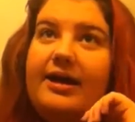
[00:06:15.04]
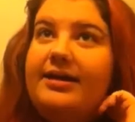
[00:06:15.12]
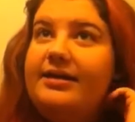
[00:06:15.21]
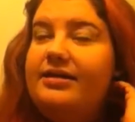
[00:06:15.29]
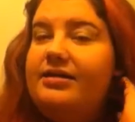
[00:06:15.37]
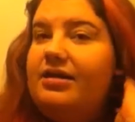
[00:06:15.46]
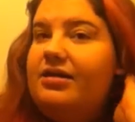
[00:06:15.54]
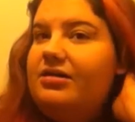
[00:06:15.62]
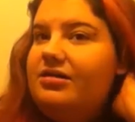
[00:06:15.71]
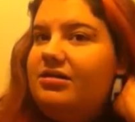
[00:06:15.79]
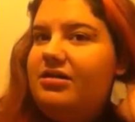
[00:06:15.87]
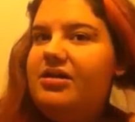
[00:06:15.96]
And
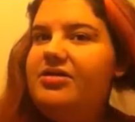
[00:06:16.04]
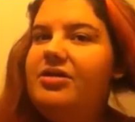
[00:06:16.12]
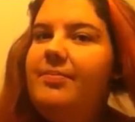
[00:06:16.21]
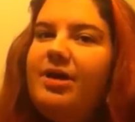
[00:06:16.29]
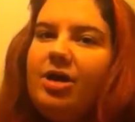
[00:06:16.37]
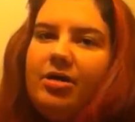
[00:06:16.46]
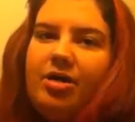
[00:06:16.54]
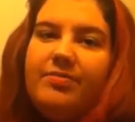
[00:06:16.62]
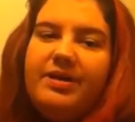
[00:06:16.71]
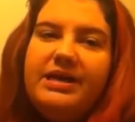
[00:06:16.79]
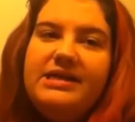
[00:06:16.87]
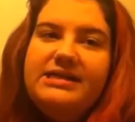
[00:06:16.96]
the male
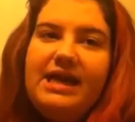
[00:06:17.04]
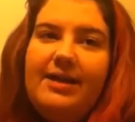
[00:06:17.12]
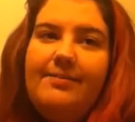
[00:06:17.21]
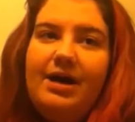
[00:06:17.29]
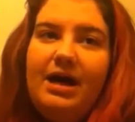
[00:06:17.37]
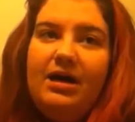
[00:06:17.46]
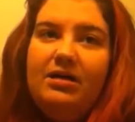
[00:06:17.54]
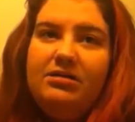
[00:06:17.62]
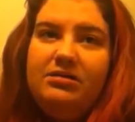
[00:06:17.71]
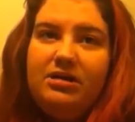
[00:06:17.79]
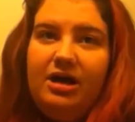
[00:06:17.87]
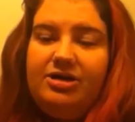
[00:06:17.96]
OBs at my
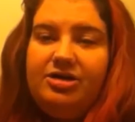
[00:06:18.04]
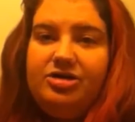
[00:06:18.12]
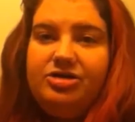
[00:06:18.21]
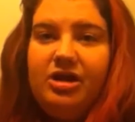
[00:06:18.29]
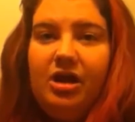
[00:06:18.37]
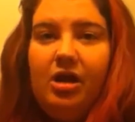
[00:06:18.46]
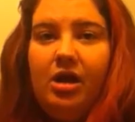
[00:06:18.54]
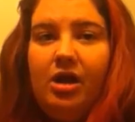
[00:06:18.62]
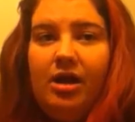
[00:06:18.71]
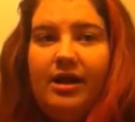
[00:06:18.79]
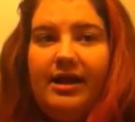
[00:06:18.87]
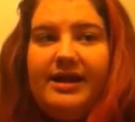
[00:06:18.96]
doctor's
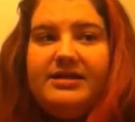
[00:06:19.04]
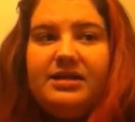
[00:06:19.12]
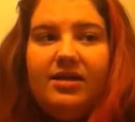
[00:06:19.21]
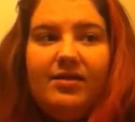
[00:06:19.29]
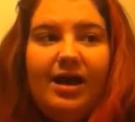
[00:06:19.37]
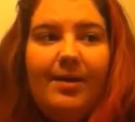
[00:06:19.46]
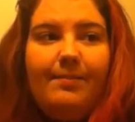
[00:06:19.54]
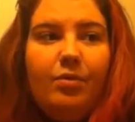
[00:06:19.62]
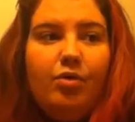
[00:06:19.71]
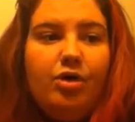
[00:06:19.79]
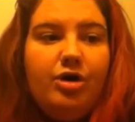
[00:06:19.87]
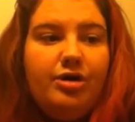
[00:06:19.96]
is a lot
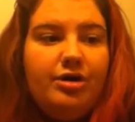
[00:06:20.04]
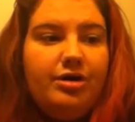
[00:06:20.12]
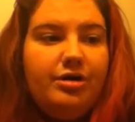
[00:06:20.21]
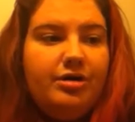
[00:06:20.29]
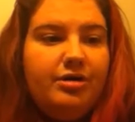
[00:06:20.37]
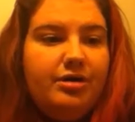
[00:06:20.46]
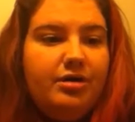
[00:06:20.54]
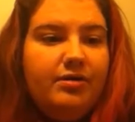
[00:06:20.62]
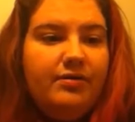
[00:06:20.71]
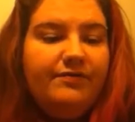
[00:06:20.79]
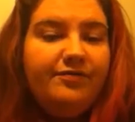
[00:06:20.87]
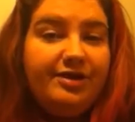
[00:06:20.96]
more
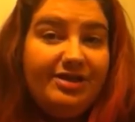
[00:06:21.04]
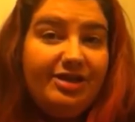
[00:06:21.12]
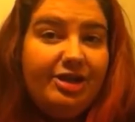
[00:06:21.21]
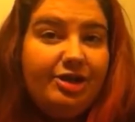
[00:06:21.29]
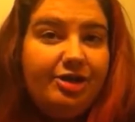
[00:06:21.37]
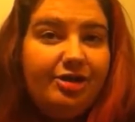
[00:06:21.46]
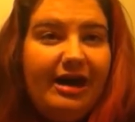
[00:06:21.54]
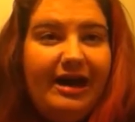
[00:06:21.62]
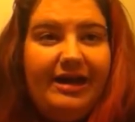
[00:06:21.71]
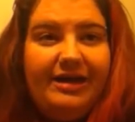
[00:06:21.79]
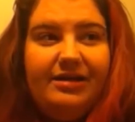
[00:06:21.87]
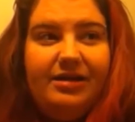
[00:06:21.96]
friendlier
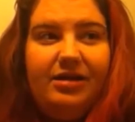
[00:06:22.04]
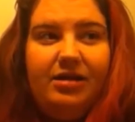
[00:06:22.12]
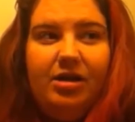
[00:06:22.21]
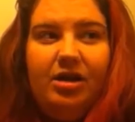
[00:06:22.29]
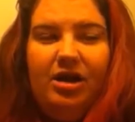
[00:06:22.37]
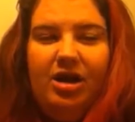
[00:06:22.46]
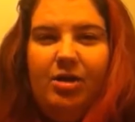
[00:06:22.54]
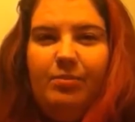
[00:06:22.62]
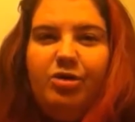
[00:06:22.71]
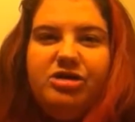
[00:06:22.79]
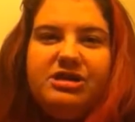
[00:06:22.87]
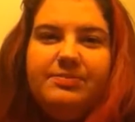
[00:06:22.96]
and
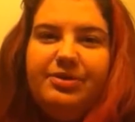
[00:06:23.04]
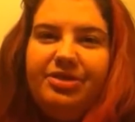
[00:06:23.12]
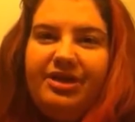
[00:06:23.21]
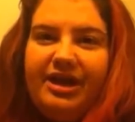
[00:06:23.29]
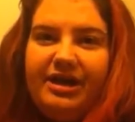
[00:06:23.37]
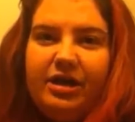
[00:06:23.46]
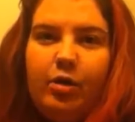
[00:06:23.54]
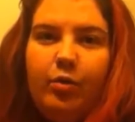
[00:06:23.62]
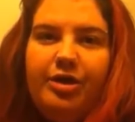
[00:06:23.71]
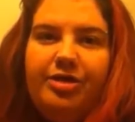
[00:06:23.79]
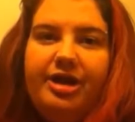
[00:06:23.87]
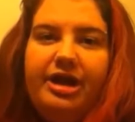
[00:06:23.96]
more
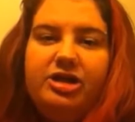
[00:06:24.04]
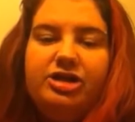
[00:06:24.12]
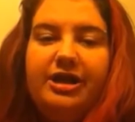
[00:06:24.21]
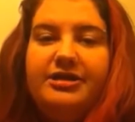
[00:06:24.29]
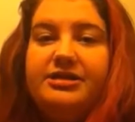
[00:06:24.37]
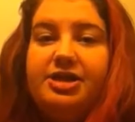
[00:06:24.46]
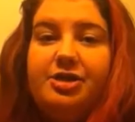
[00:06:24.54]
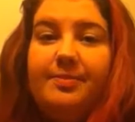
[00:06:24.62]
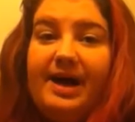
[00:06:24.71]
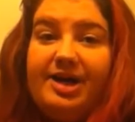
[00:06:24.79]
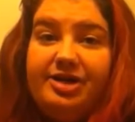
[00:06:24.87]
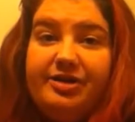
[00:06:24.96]
sympathetic when they are trying to tell you
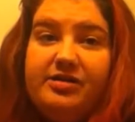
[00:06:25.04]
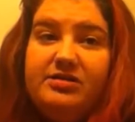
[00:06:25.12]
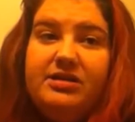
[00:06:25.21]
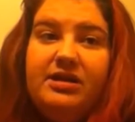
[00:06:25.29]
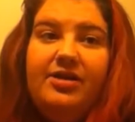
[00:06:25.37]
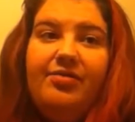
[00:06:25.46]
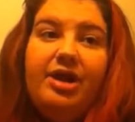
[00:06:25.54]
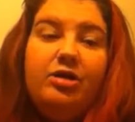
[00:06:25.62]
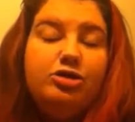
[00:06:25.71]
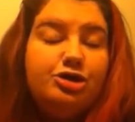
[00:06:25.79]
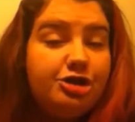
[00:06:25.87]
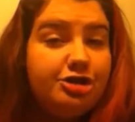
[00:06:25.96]
bad news. They
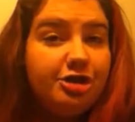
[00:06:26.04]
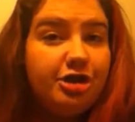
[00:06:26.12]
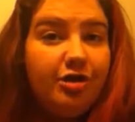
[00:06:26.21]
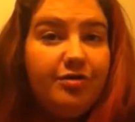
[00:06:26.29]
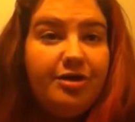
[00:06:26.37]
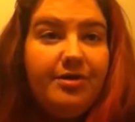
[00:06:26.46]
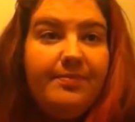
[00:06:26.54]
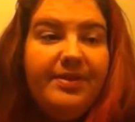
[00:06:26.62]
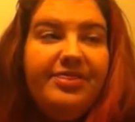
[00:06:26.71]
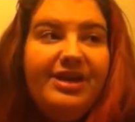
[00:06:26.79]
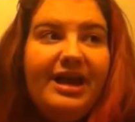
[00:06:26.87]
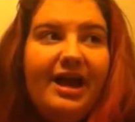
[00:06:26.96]
don't sugarcoat it,
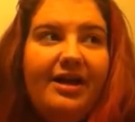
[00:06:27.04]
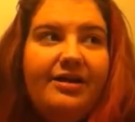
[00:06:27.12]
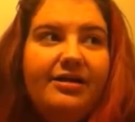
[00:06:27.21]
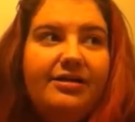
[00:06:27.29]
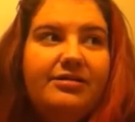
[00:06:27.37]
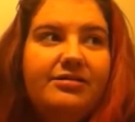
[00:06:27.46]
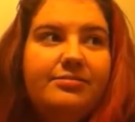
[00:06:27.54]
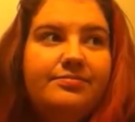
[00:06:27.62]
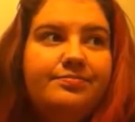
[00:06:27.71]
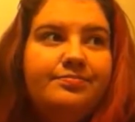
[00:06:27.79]
but they kind of